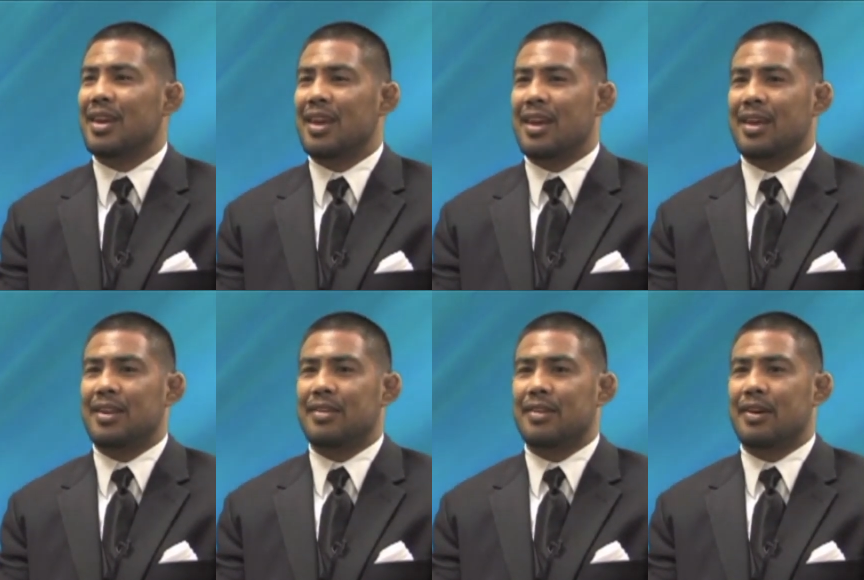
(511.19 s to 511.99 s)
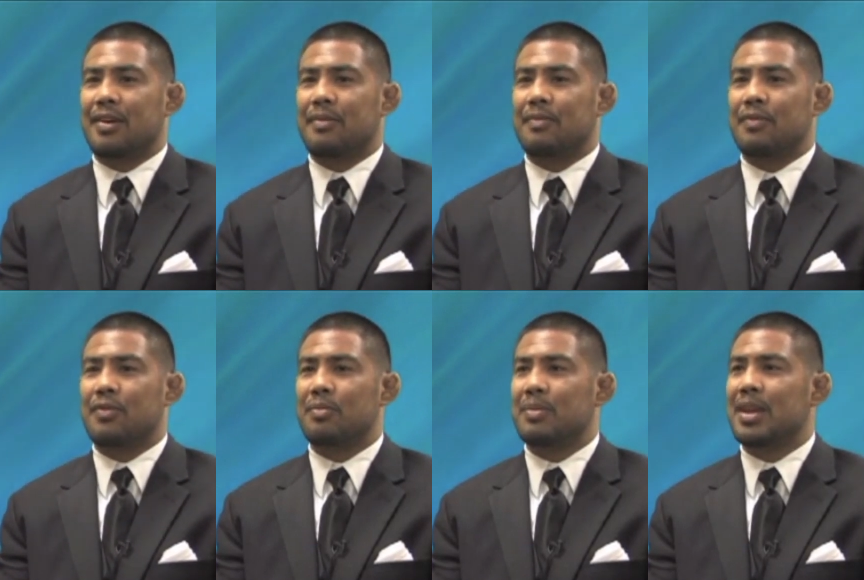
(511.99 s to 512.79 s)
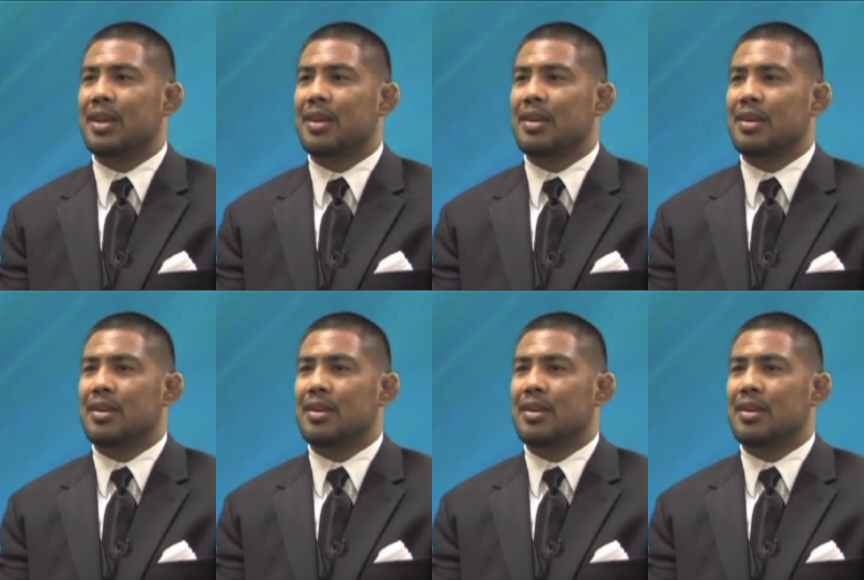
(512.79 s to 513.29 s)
And for me,